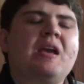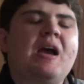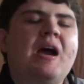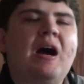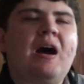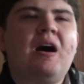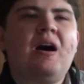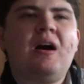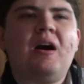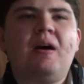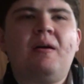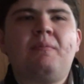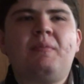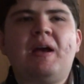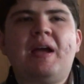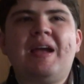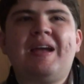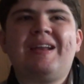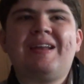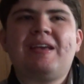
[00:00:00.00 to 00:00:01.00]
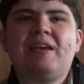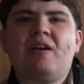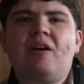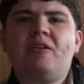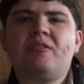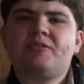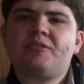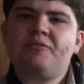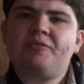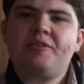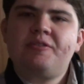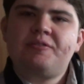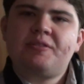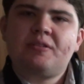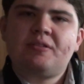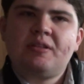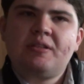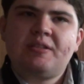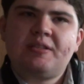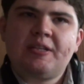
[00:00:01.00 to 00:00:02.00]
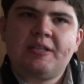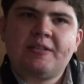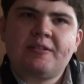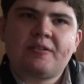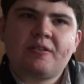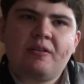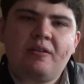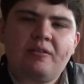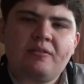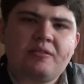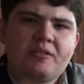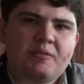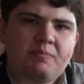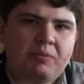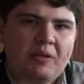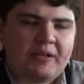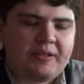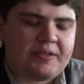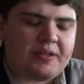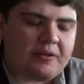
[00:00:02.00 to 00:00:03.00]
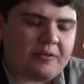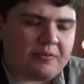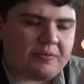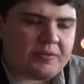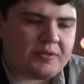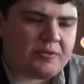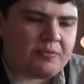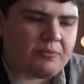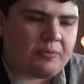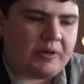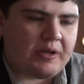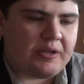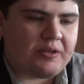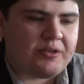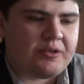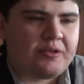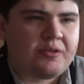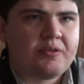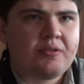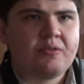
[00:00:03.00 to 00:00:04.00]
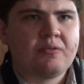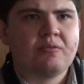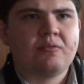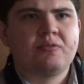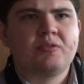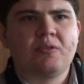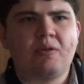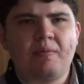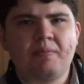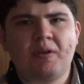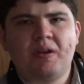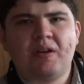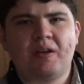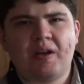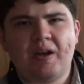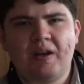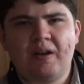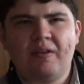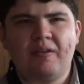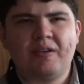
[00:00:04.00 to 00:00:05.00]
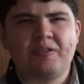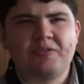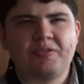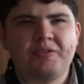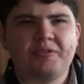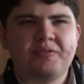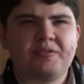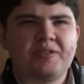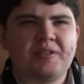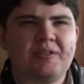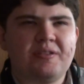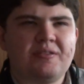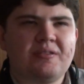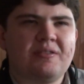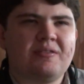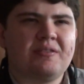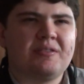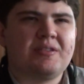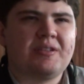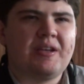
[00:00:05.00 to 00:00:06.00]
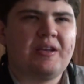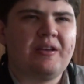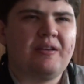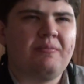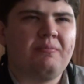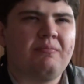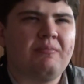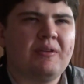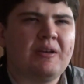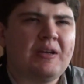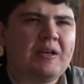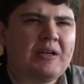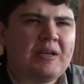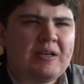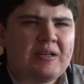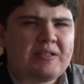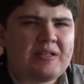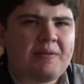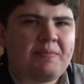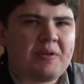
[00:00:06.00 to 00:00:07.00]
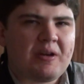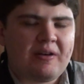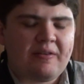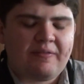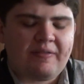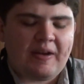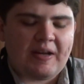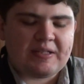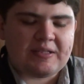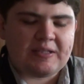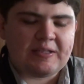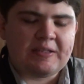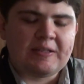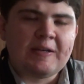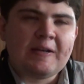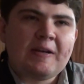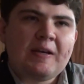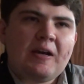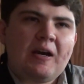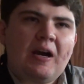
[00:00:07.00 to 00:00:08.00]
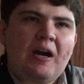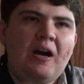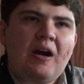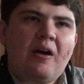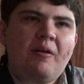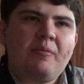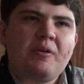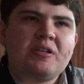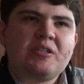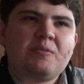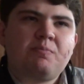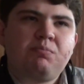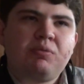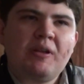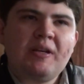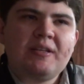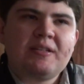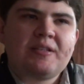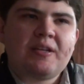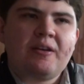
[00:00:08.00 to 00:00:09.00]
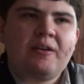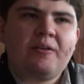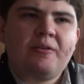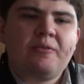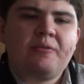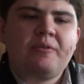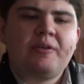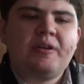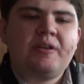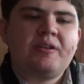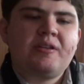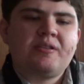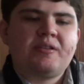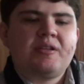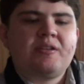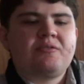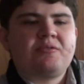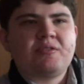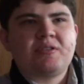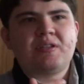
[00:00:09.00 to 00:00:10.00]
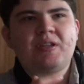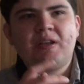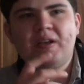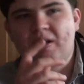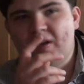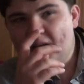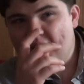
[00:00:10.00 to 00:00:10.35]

And he also uses these things called split tones, so I'm going to kind of introduce these in the same kind of facet. A split tone is interesting.